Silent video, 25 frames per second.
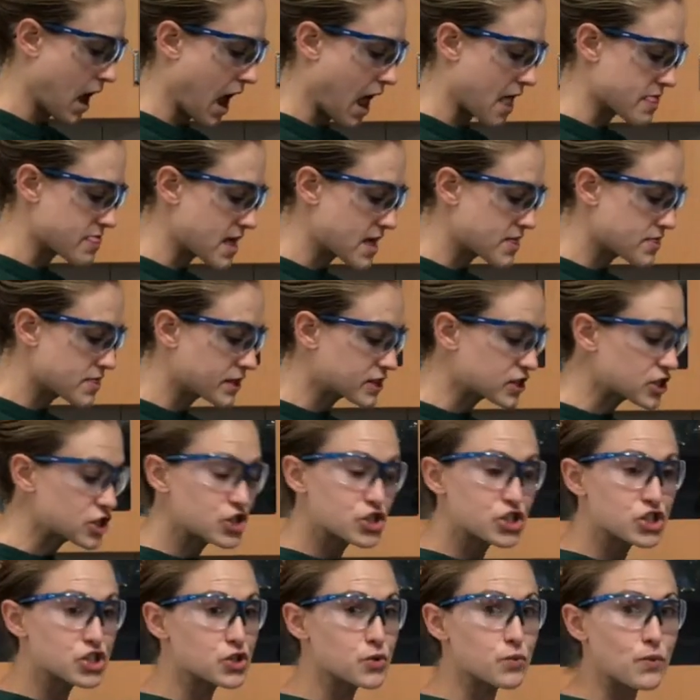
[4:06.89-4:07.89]
And then this
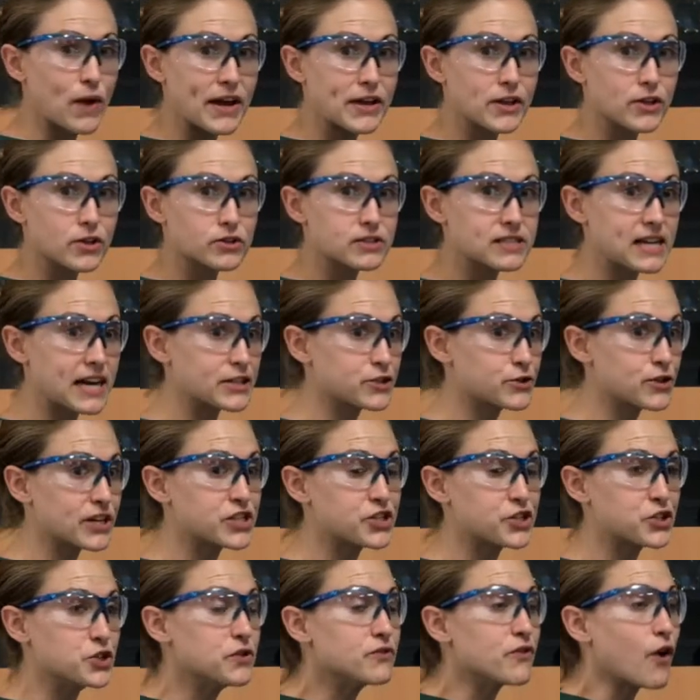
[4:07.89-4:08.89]
is just a regular
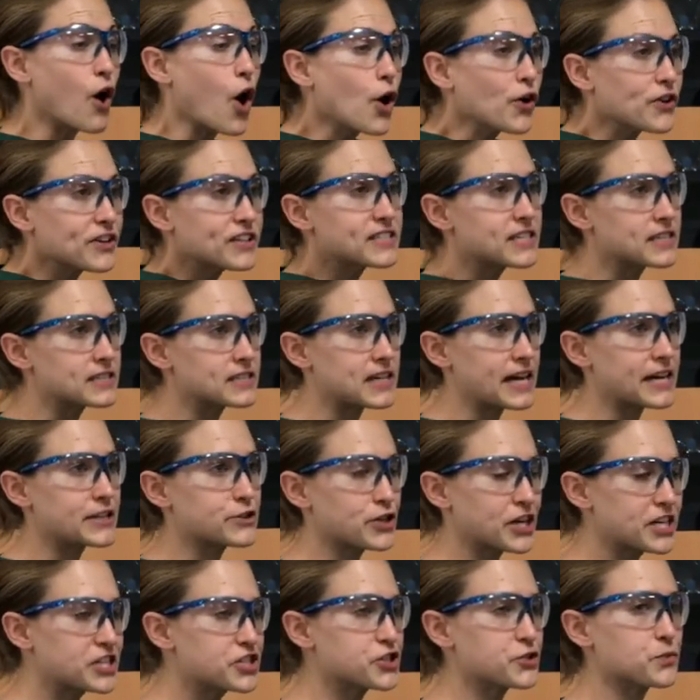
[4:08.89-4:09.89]
titration. You've already done
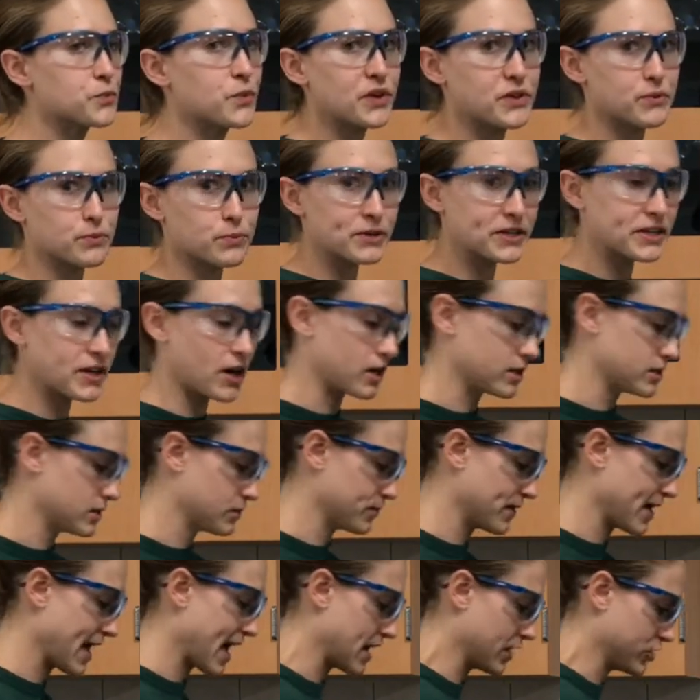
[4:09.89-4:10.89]
titration with redox
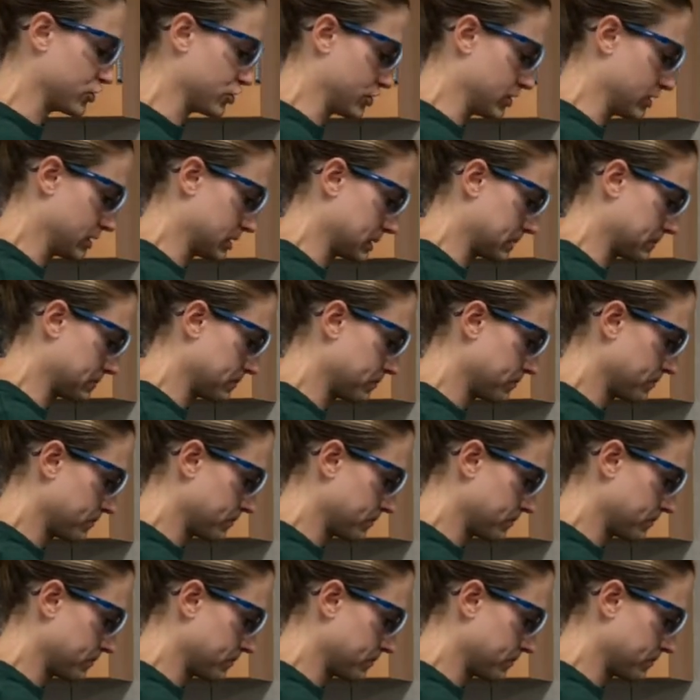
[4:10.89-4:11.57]
reactions.